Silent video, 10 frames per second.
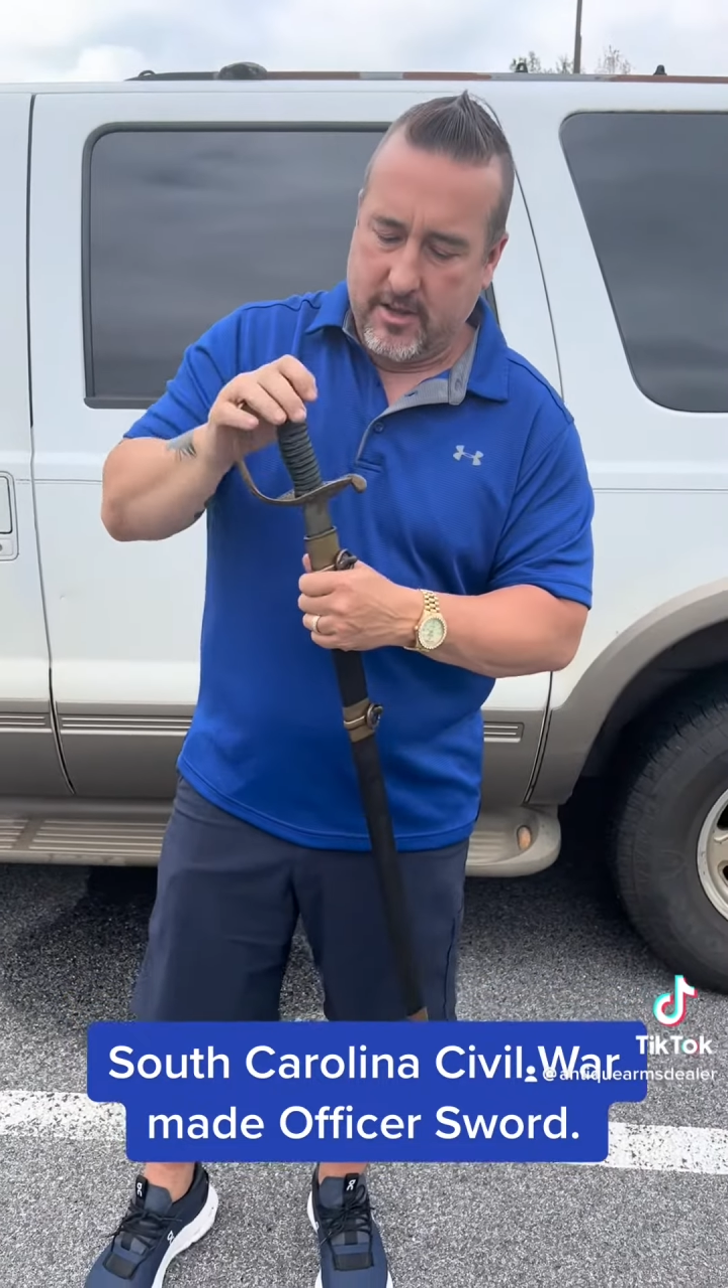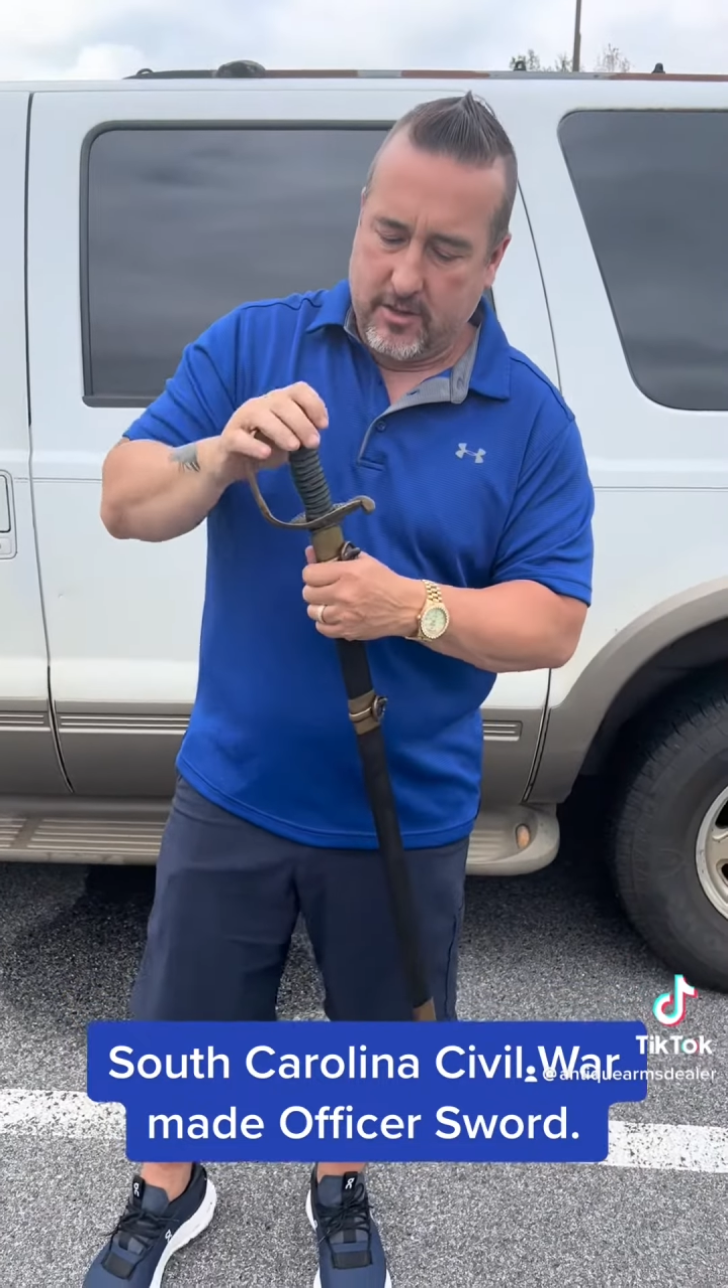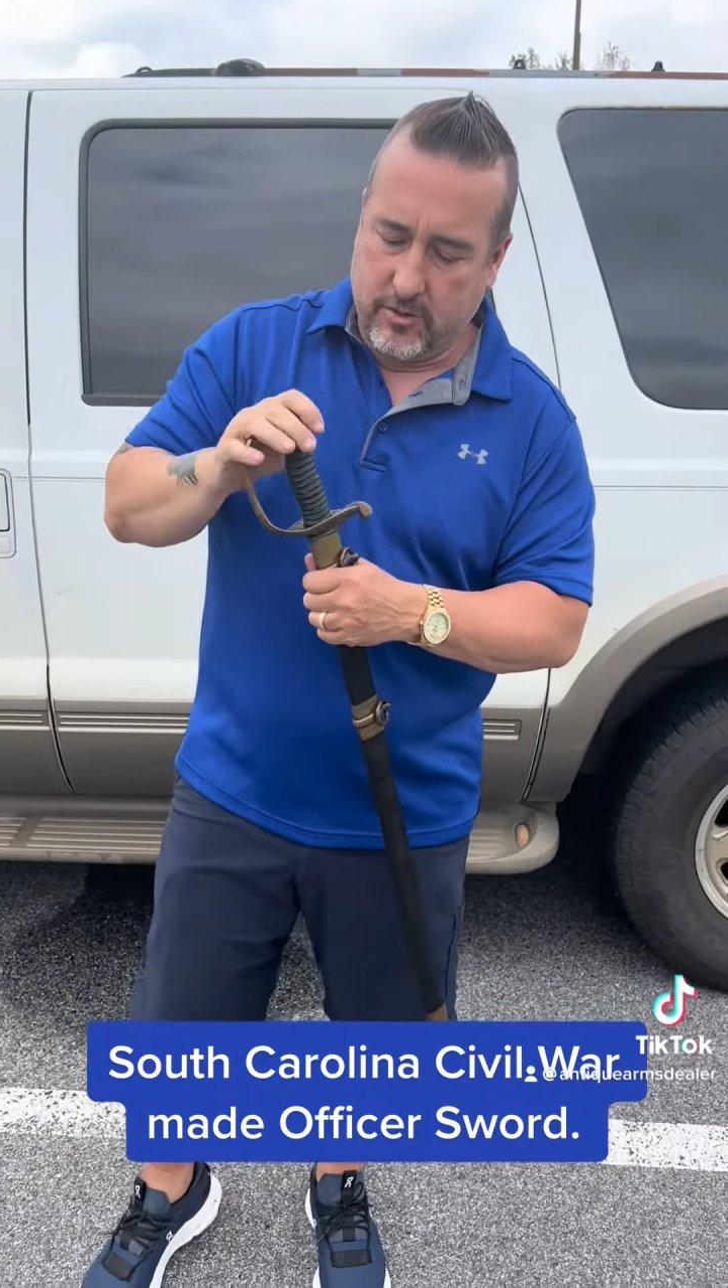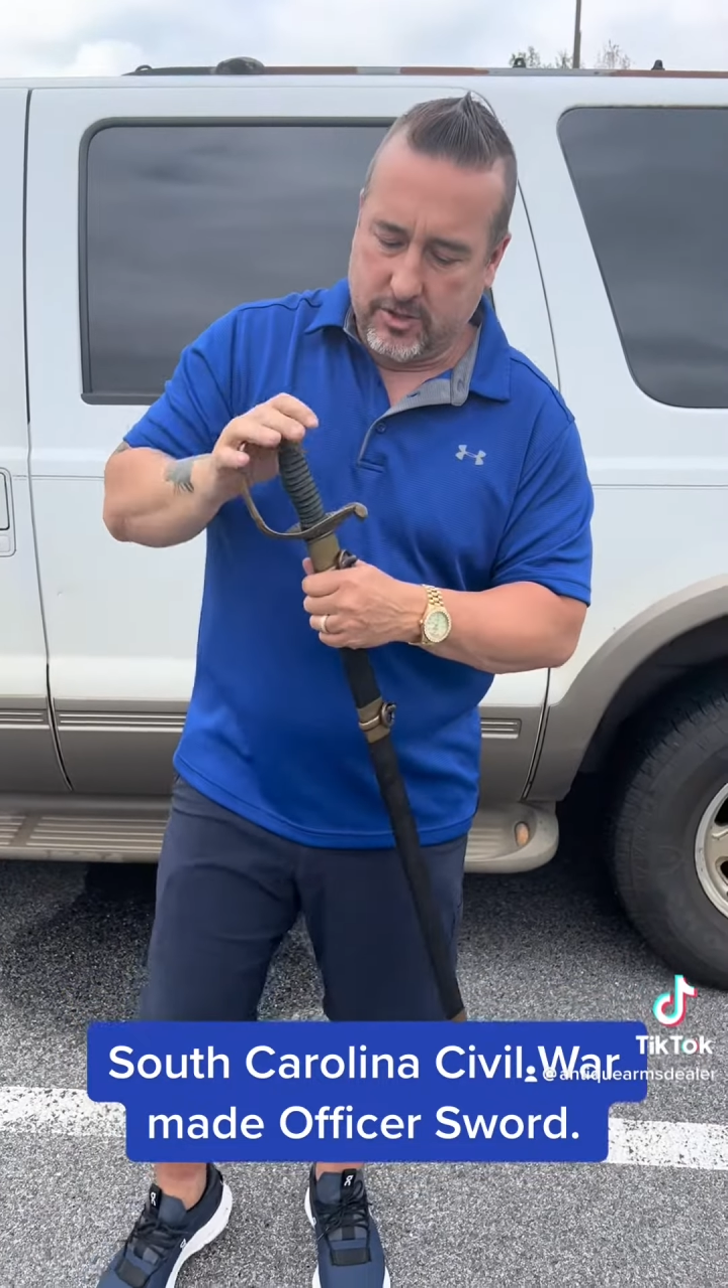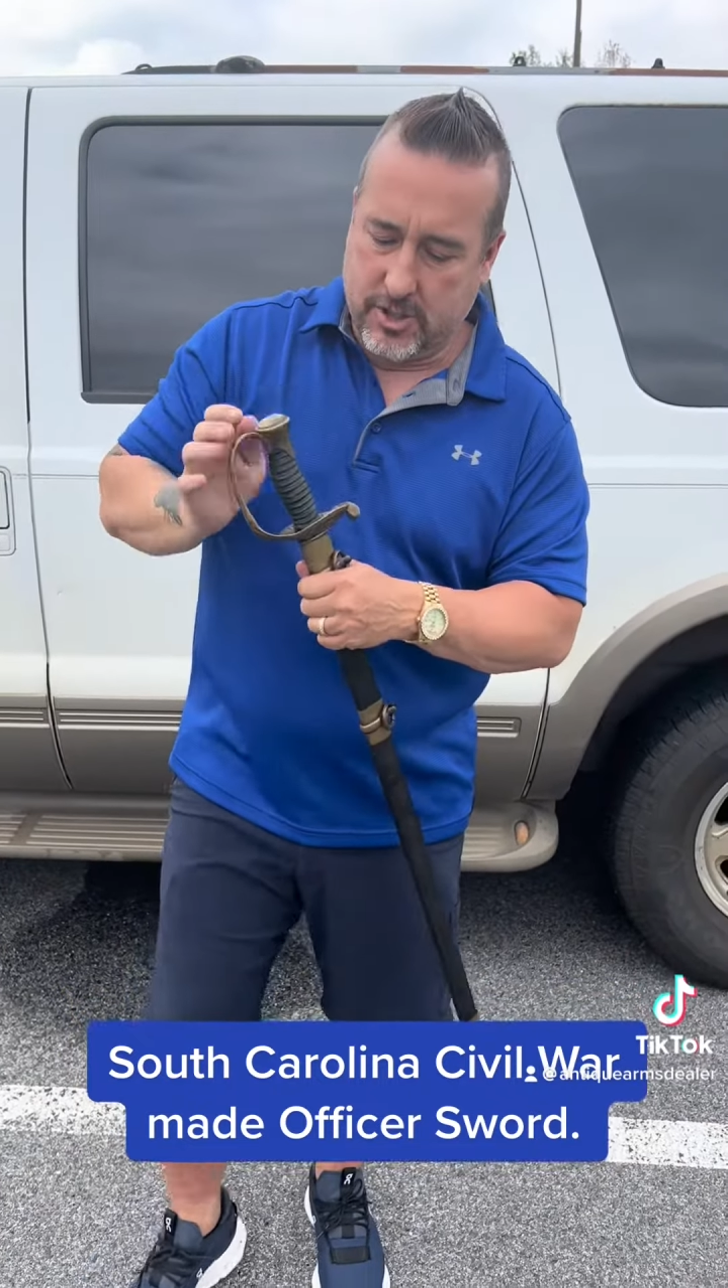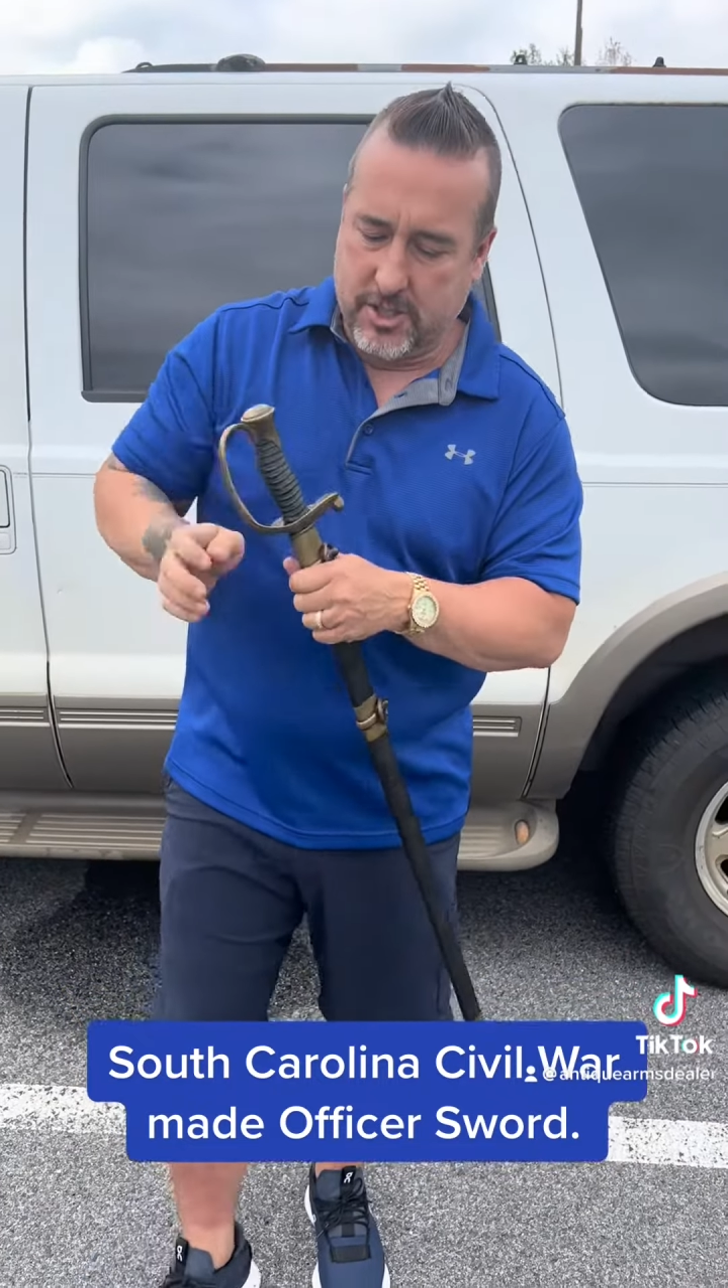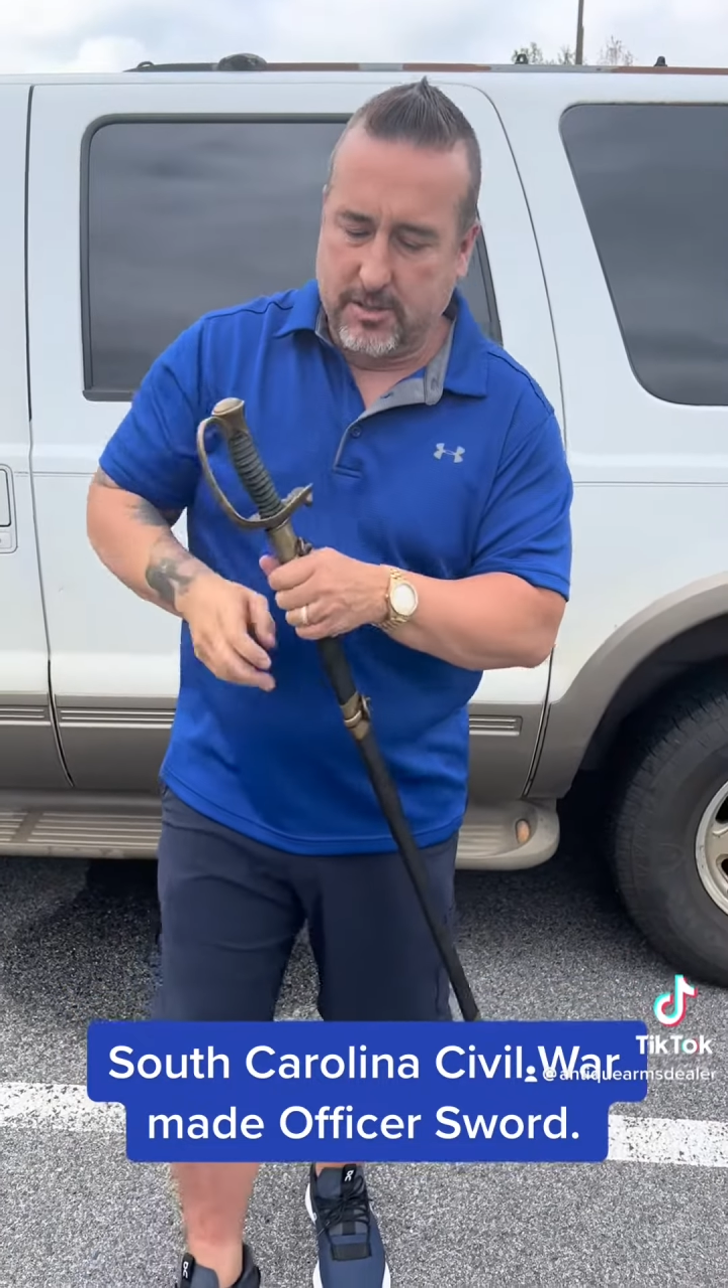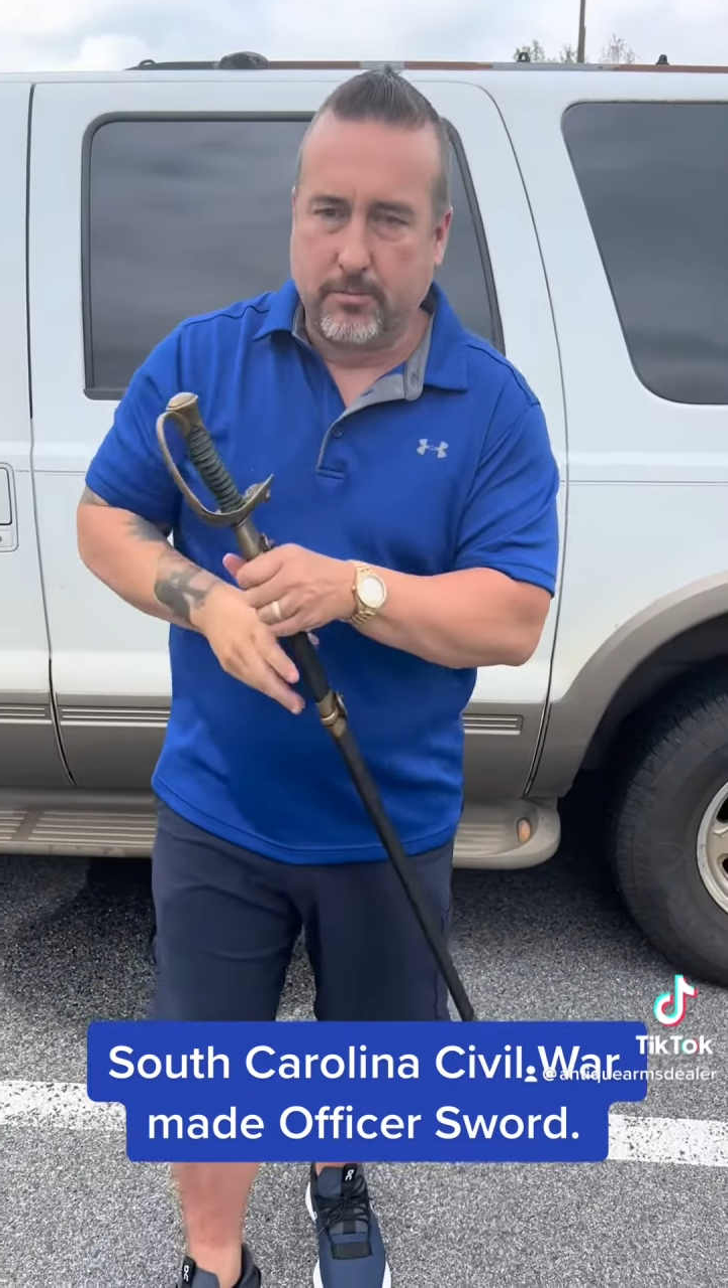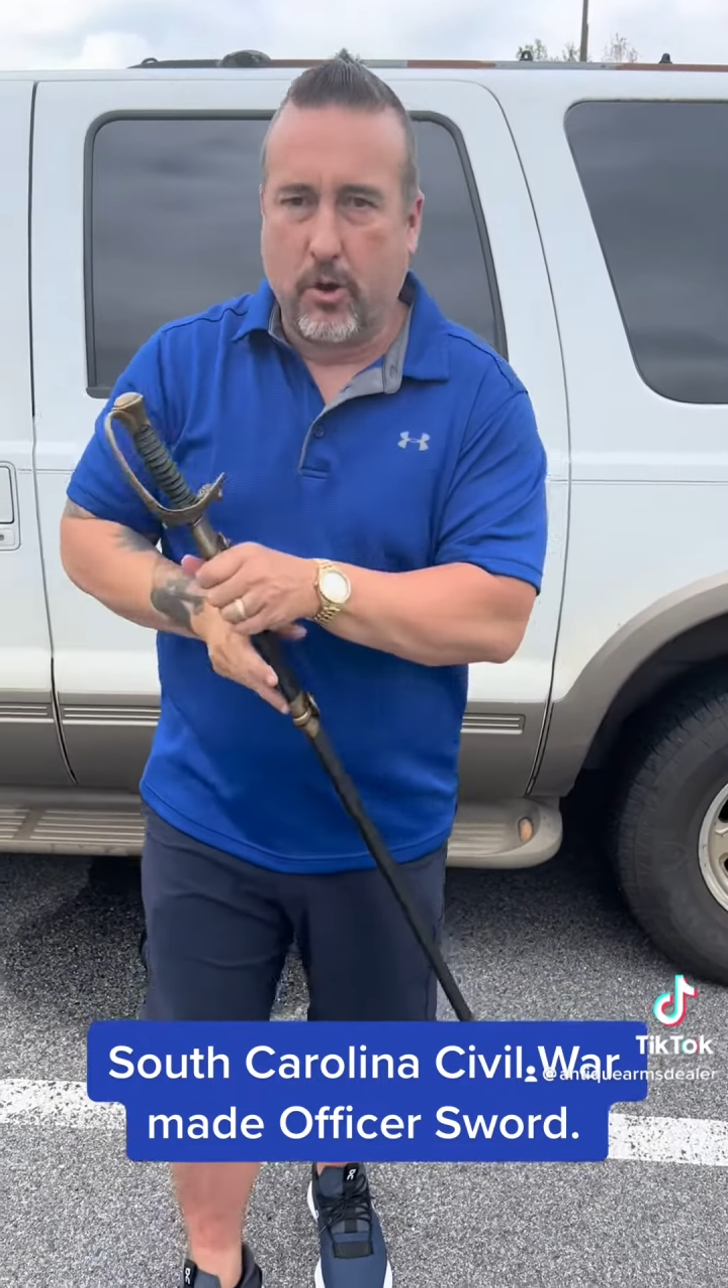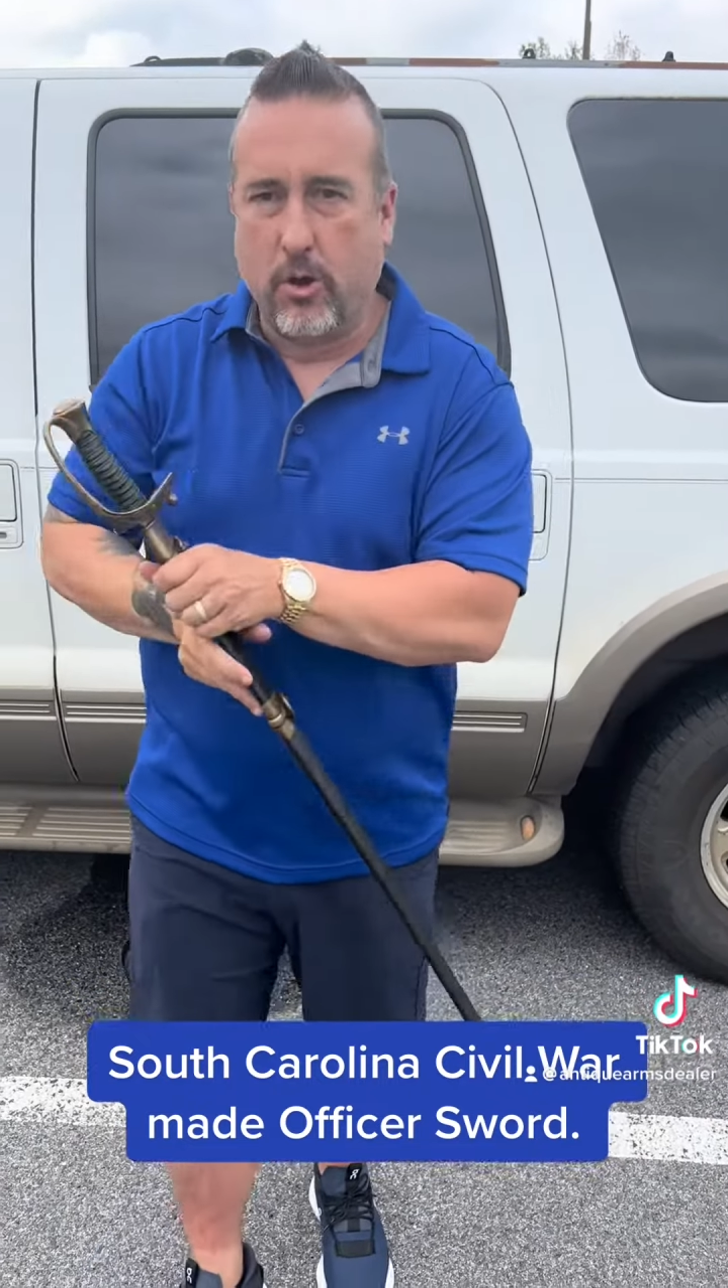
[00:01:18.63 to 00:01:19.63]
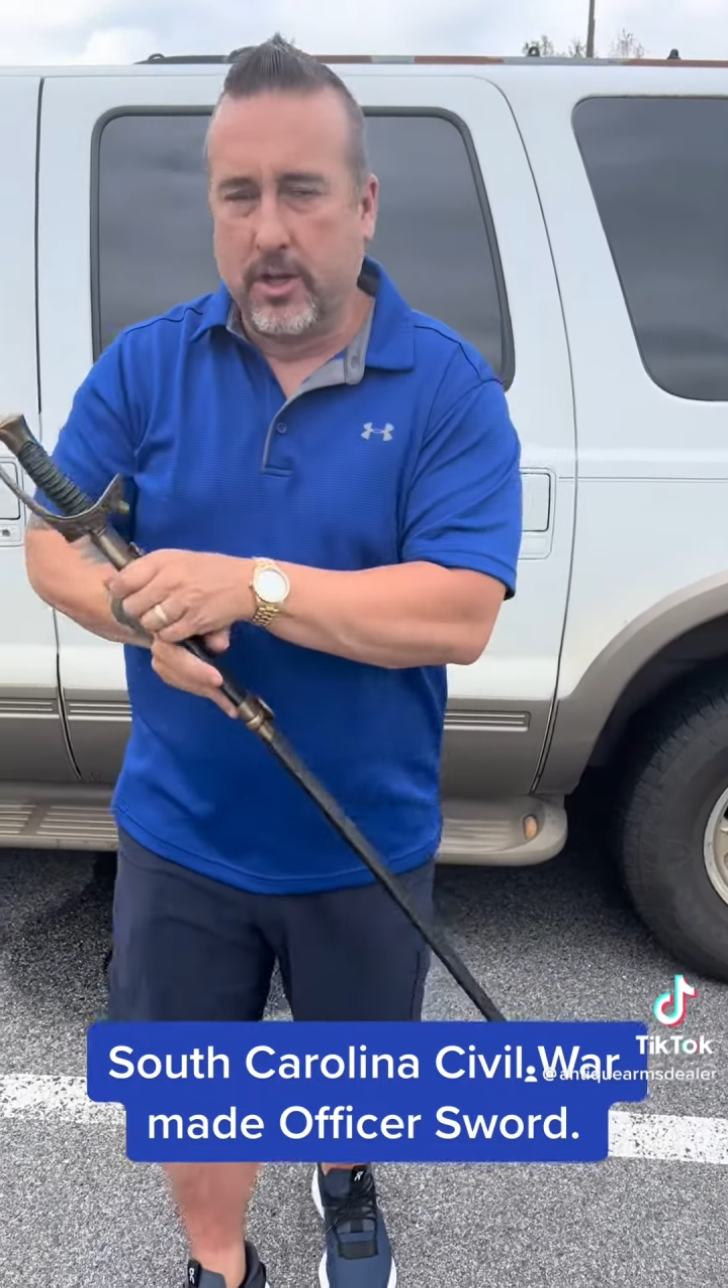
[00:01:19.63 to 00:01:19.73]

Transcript: You'll see some Boyle